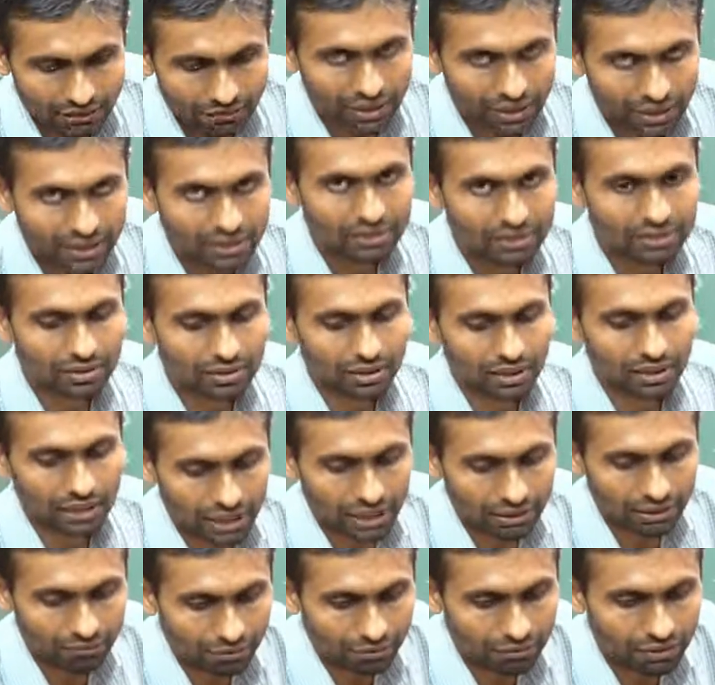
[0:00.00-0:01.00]
friends,
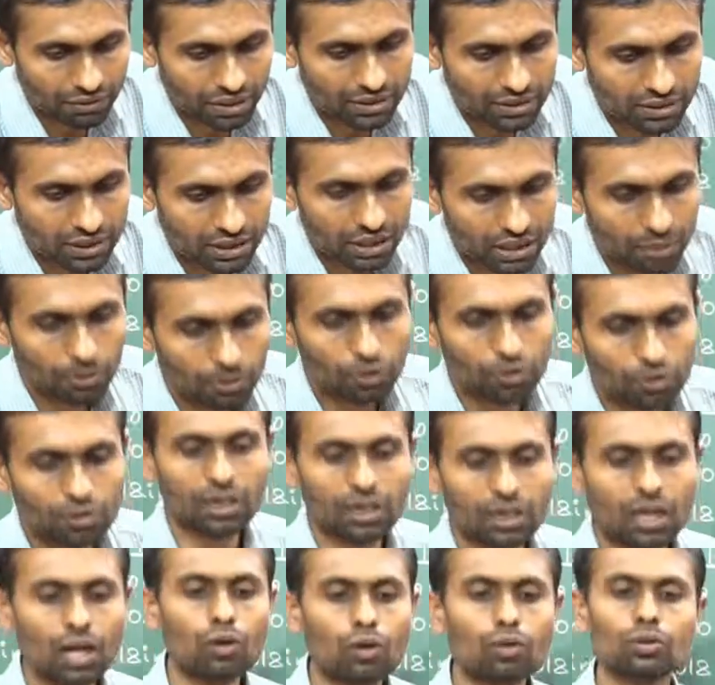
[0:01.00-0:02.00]
even we discussed about
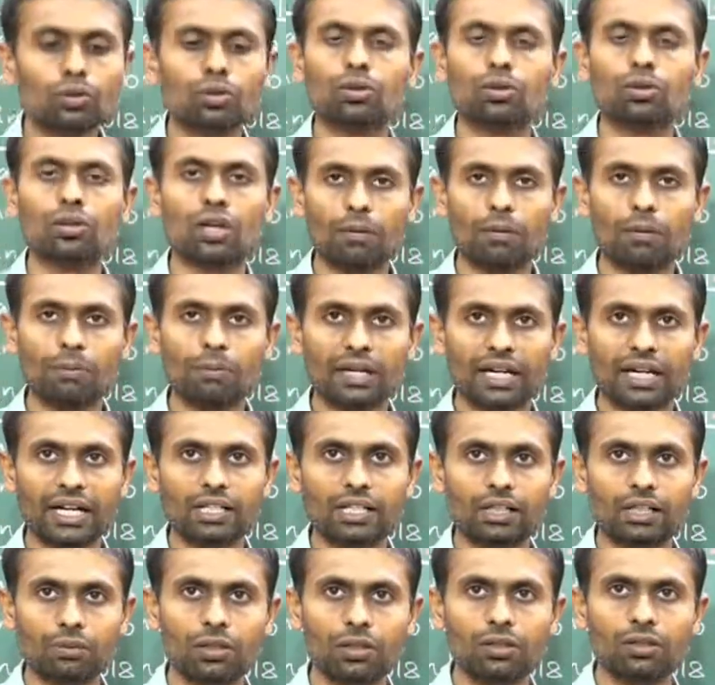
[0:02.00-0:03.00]
how to drop an
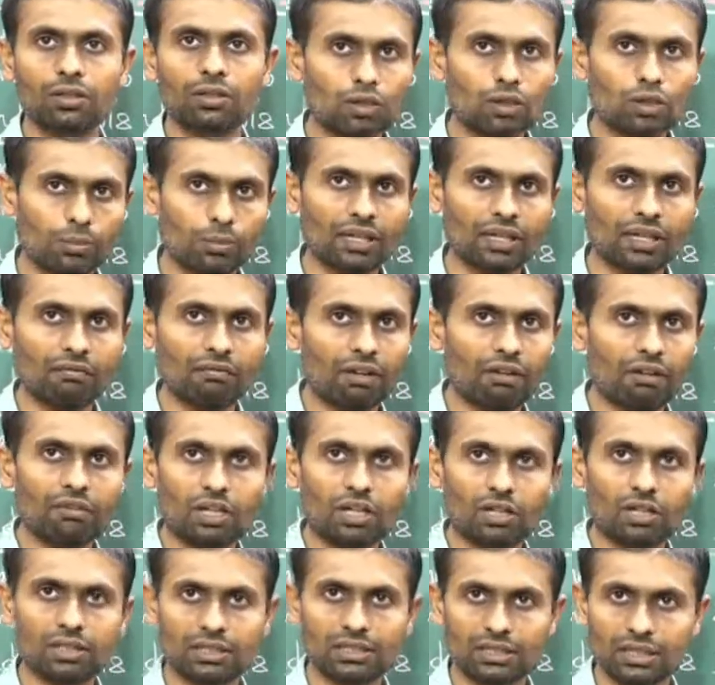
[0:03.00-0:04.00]
attribute. Could we have
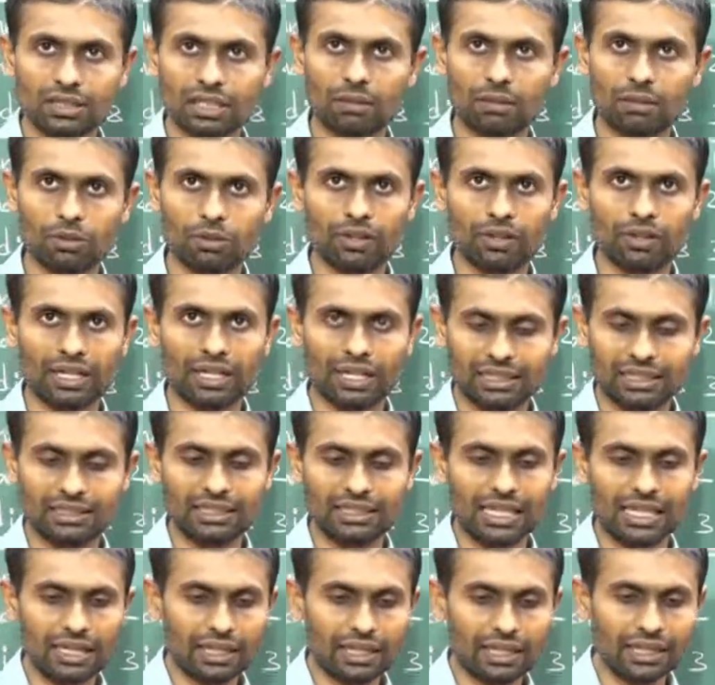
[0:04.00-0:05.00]
not discussed about
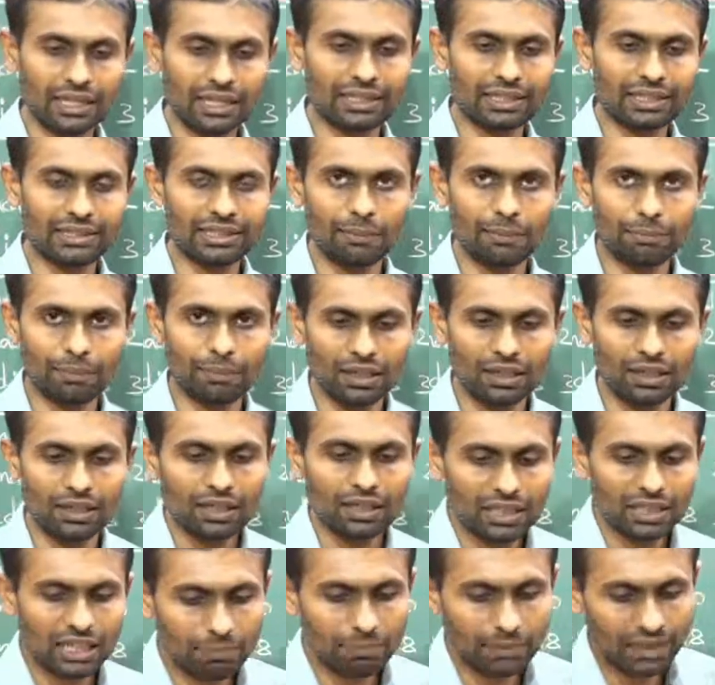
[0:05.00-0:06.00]
any example.
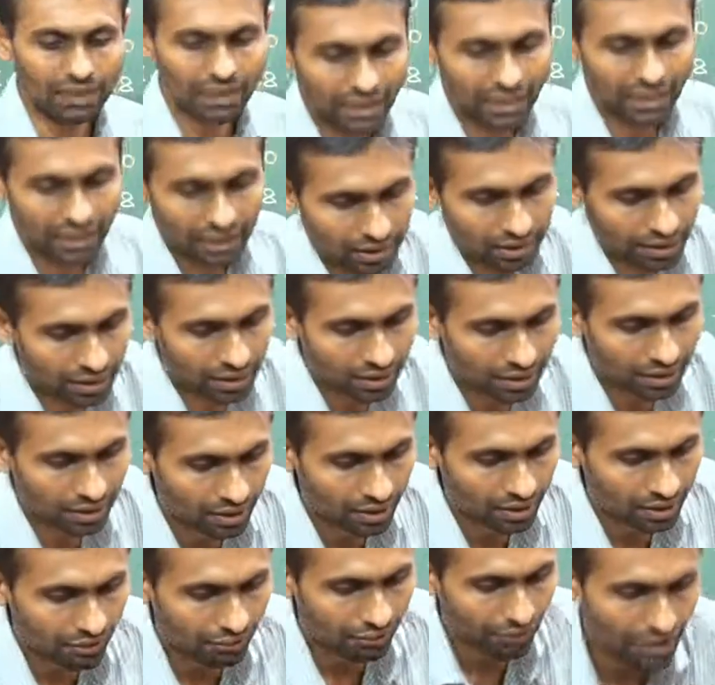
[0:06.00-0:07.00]
Let me take
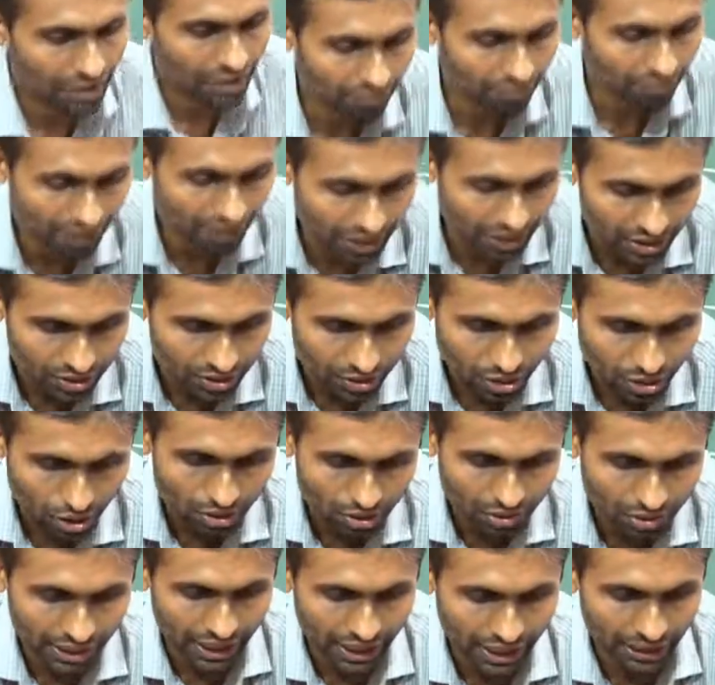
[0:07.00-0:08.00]
with a very
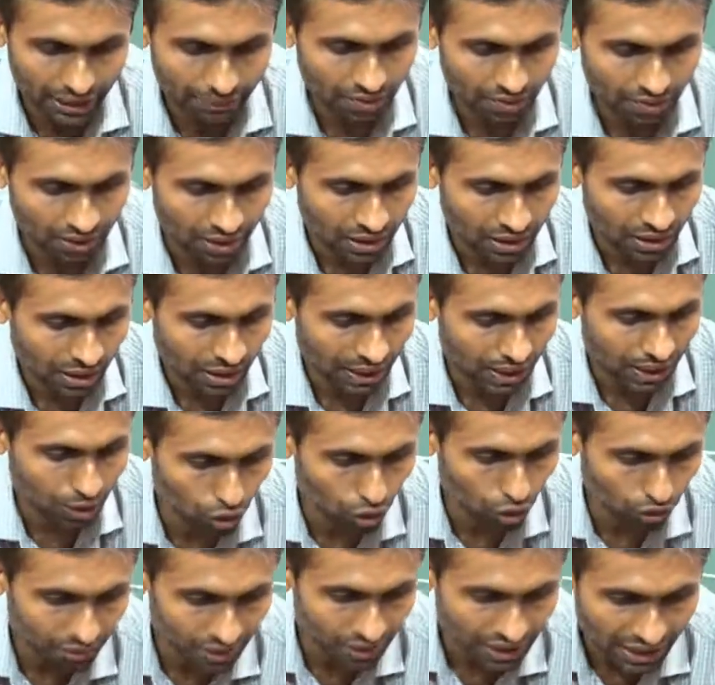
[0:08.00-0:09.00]
short time, I'll
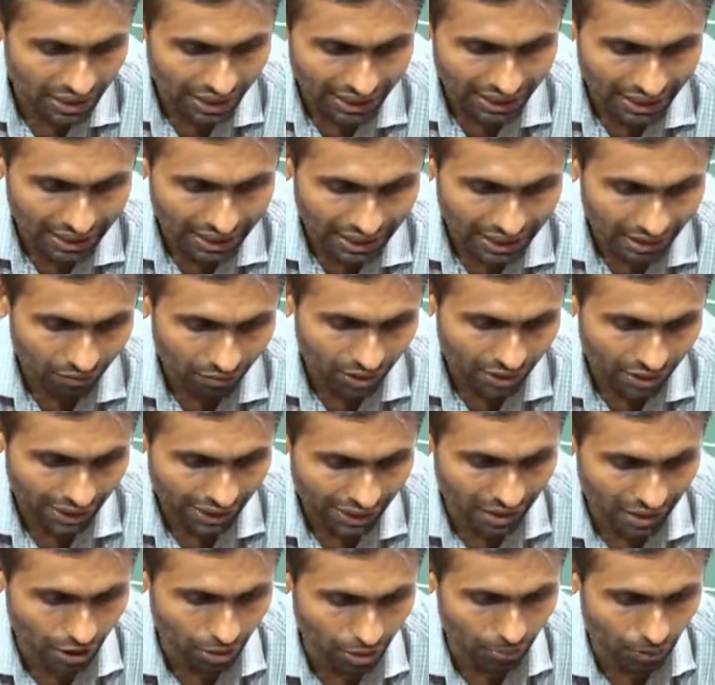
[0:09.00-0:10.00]
go with adding one
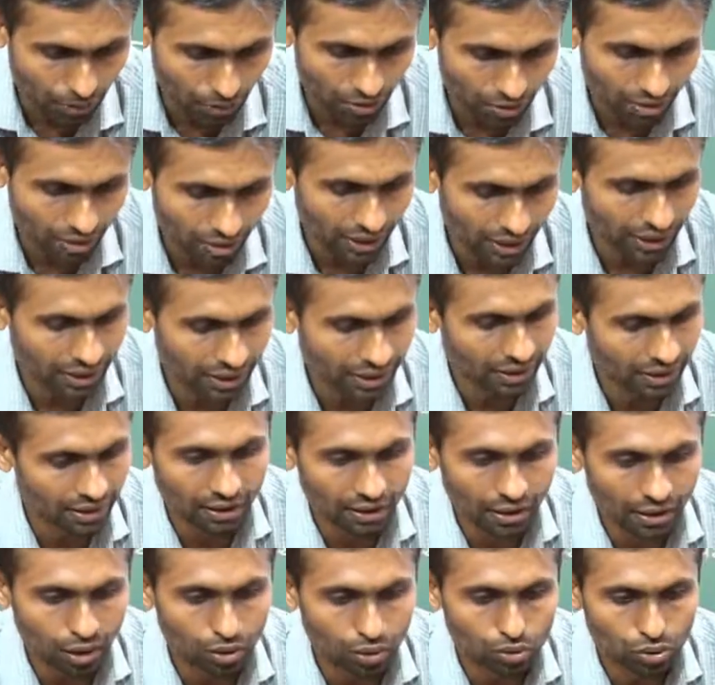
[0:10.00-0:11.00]
attribute and
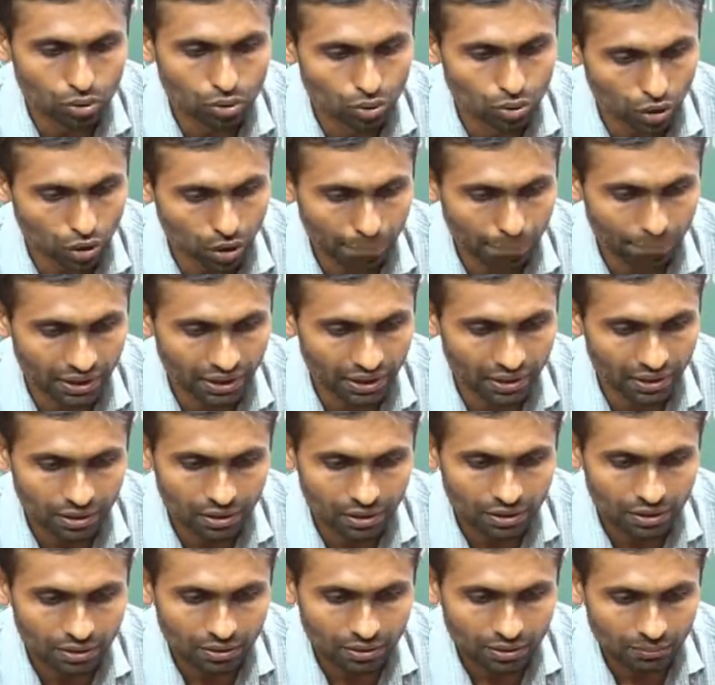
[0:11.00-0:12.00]
how to drop it,
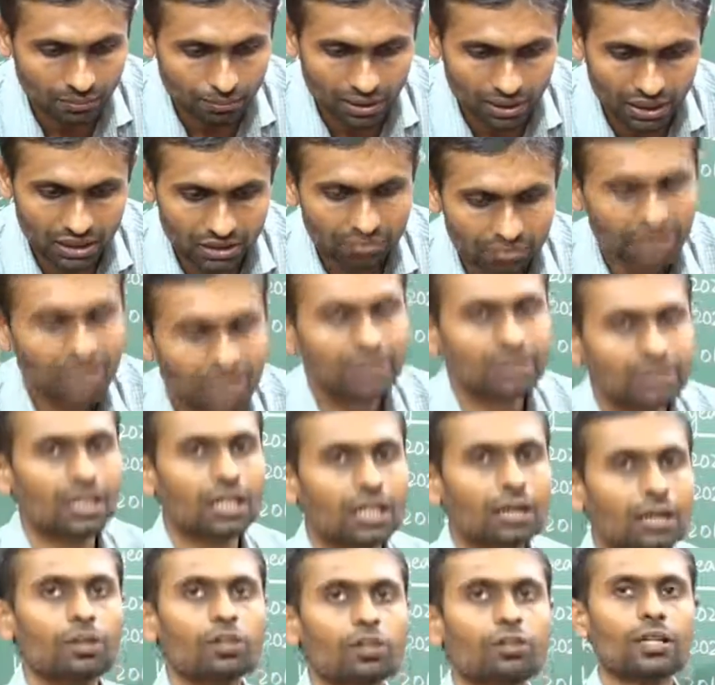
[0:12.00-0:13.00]
because we
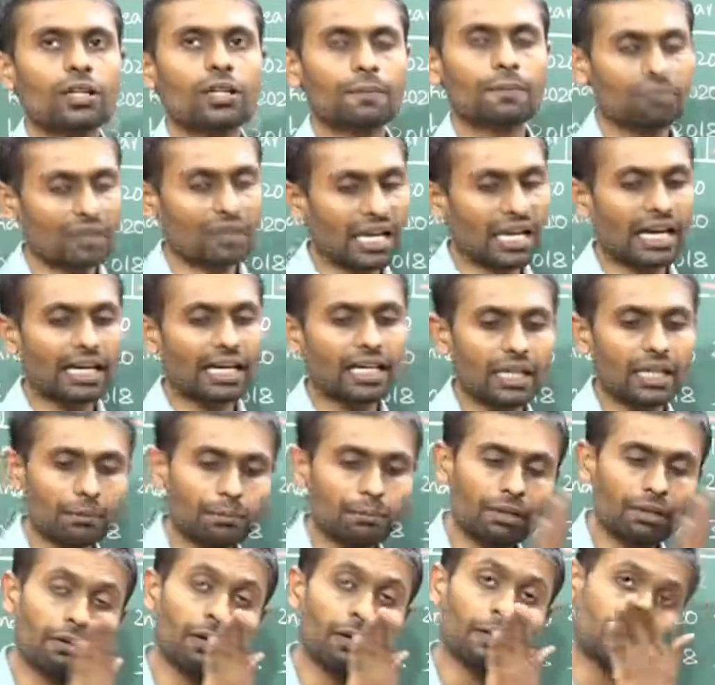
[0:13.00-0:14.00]
discussed about adding,
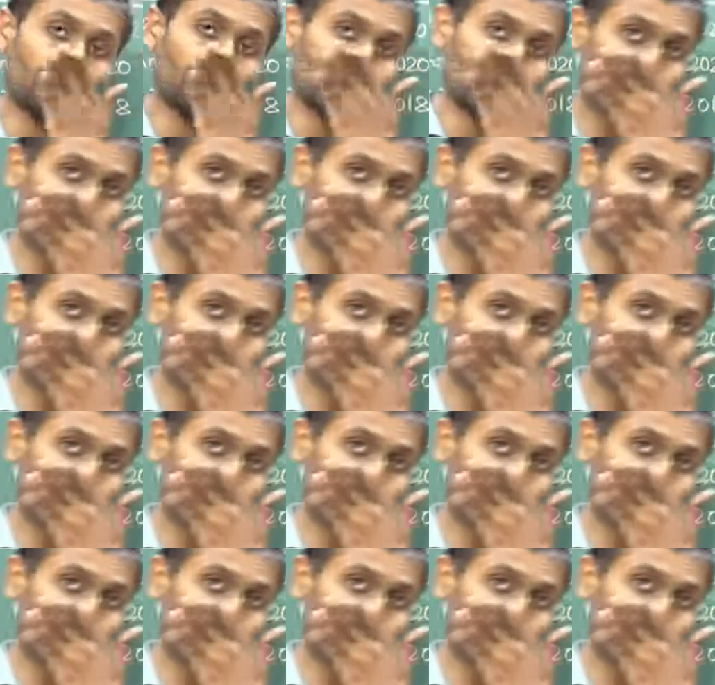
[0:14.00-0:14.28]
but we have not